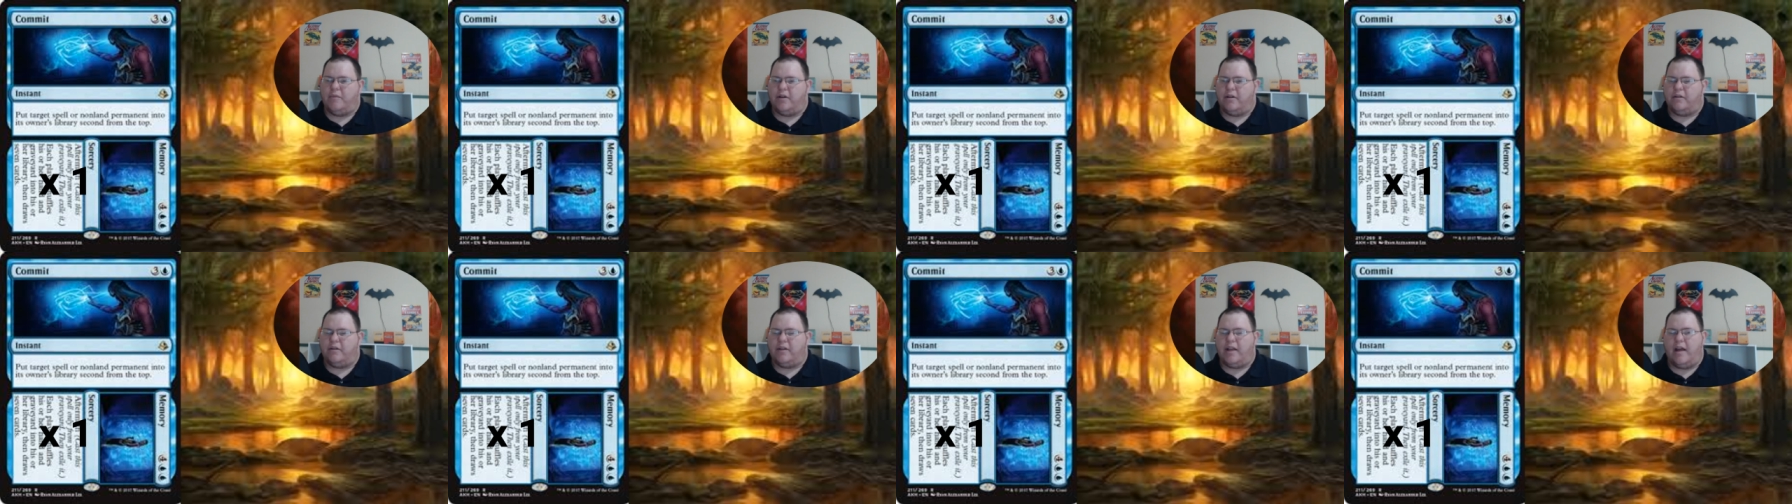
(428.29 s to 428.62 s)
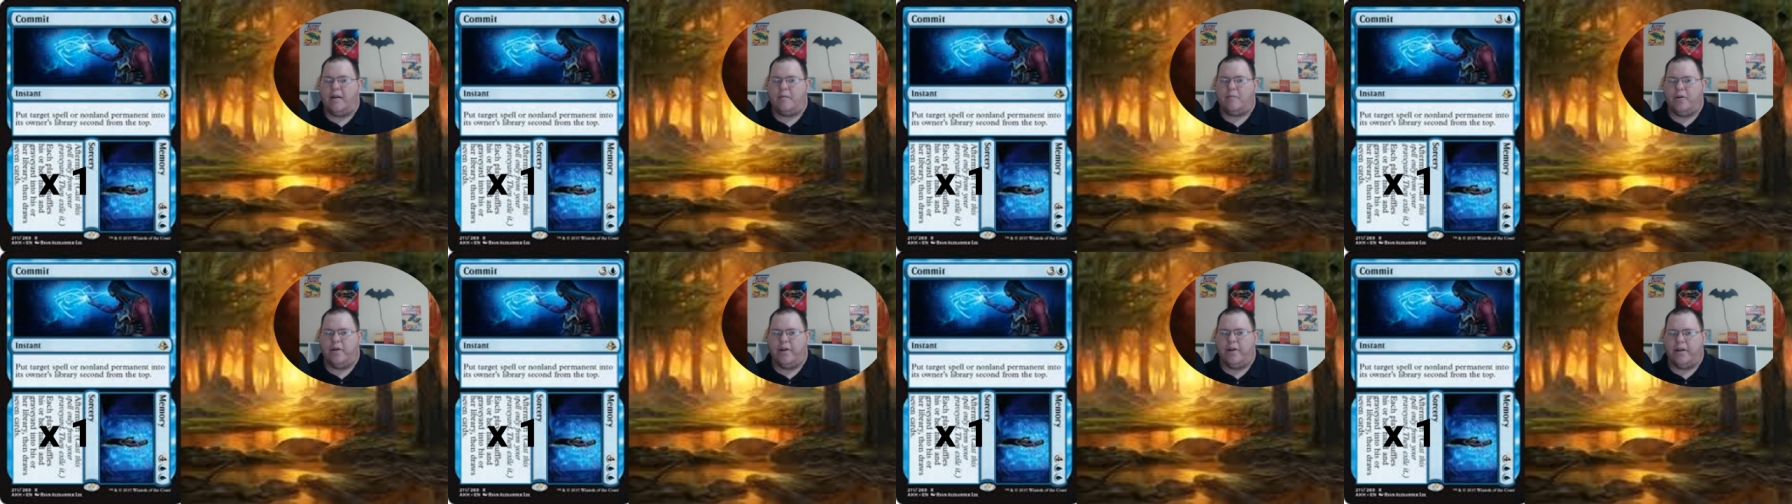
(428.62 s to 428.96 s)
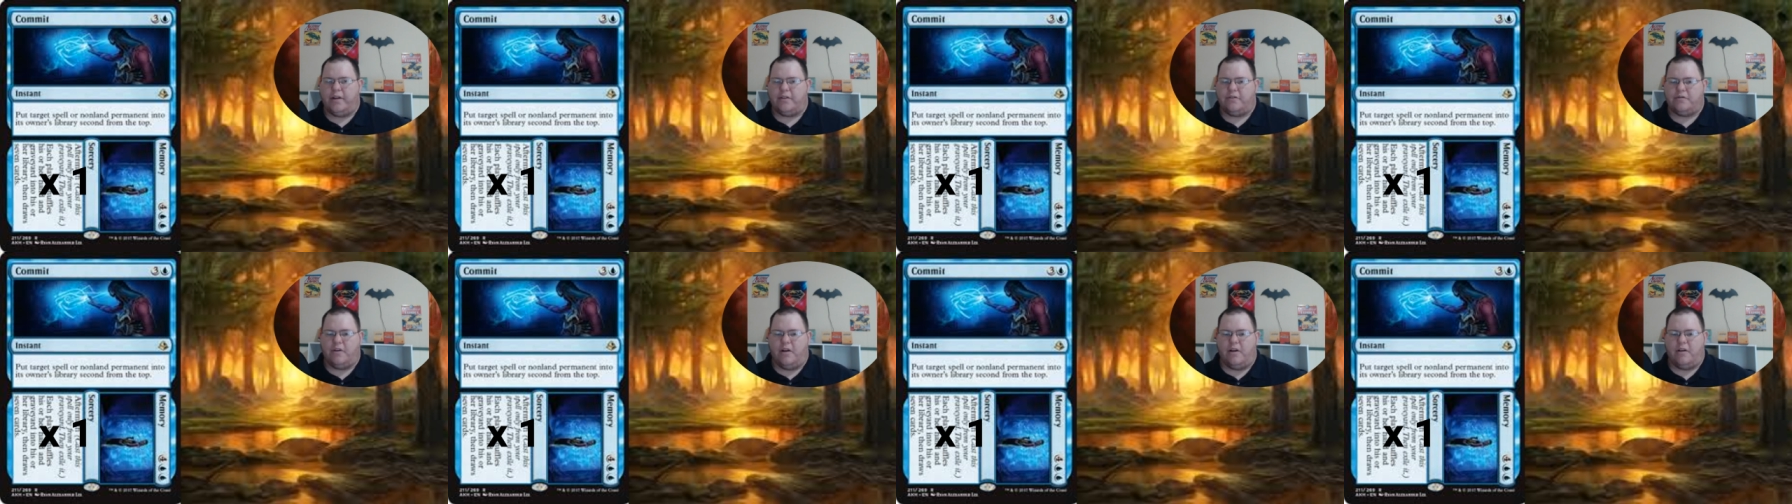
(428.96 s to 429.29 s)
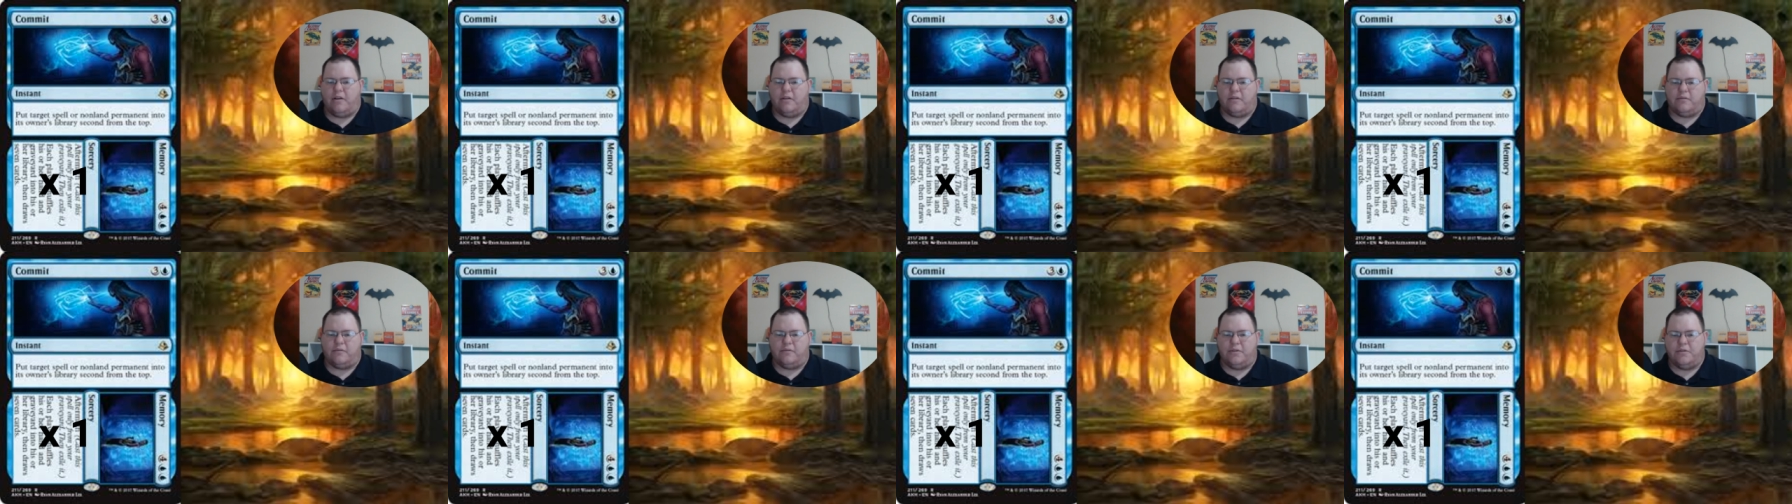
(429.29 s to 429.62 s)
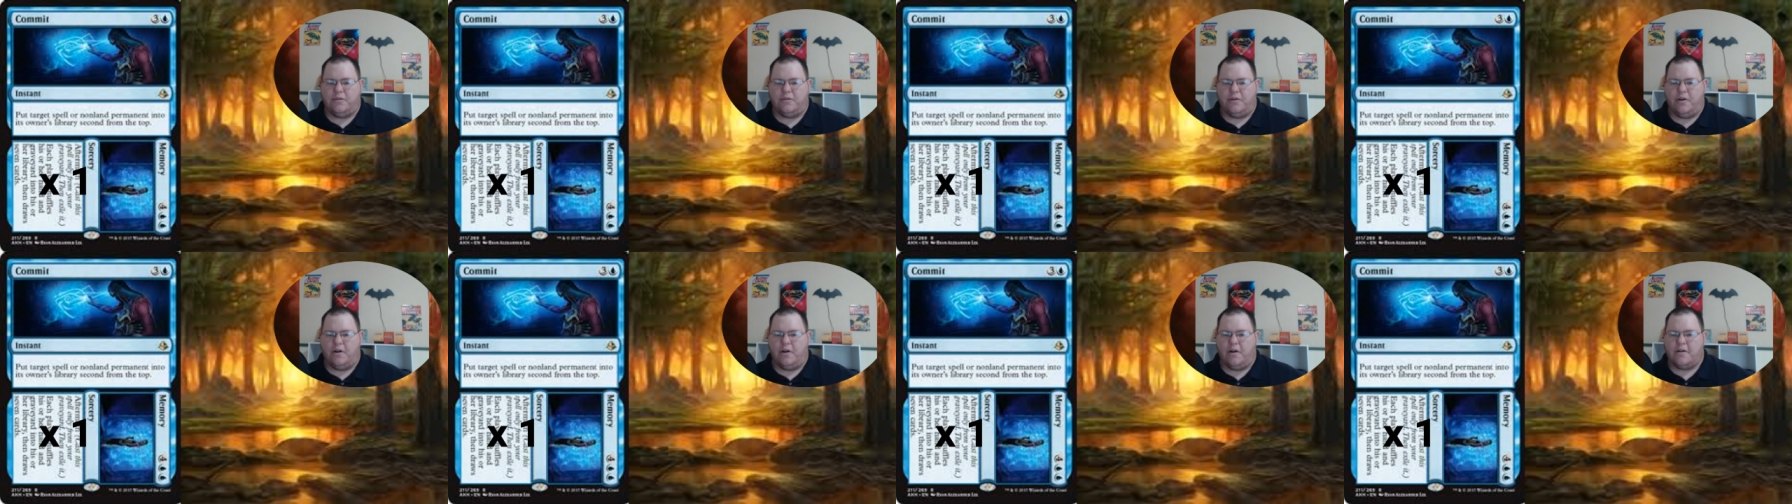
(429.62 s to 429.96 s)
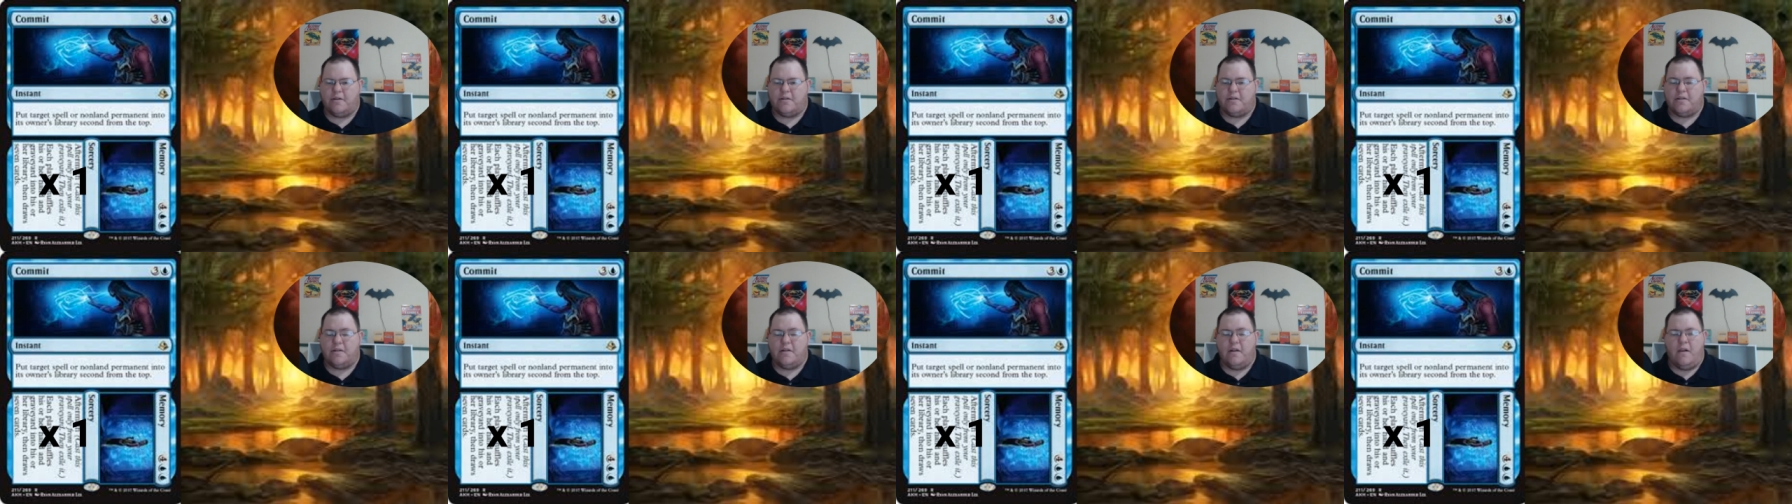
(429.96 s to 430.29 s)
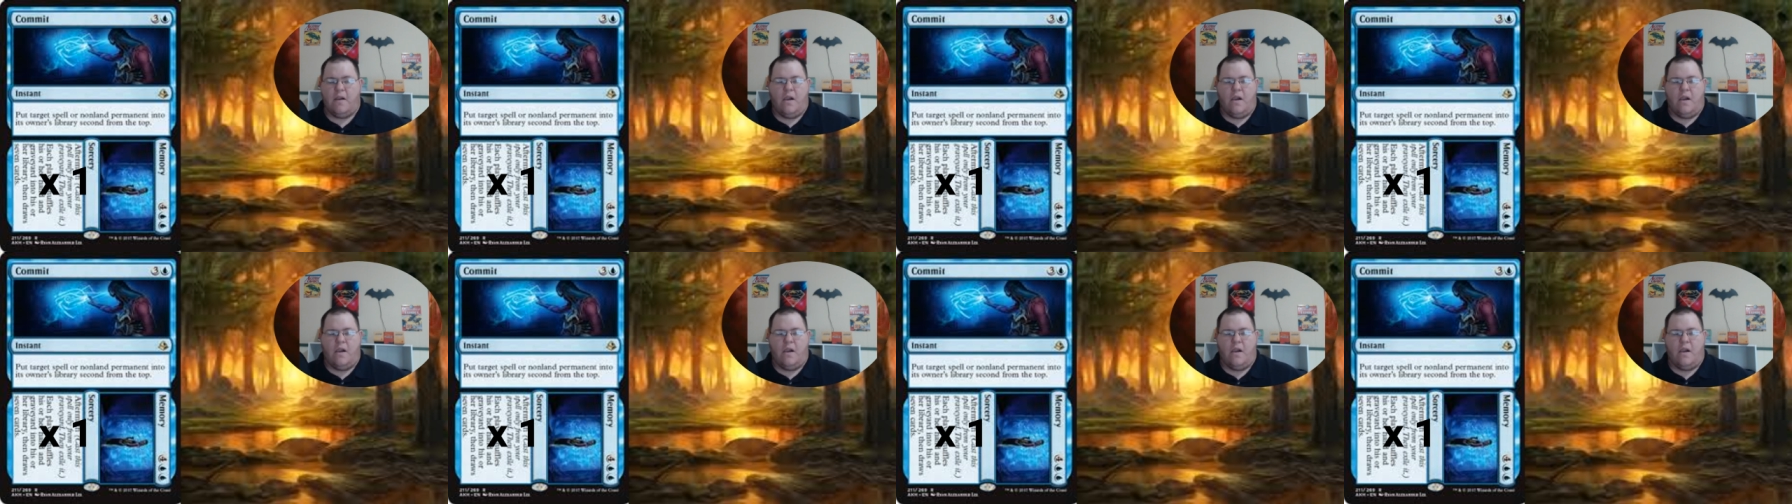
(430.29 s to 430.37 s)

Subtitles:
library and draw new cards.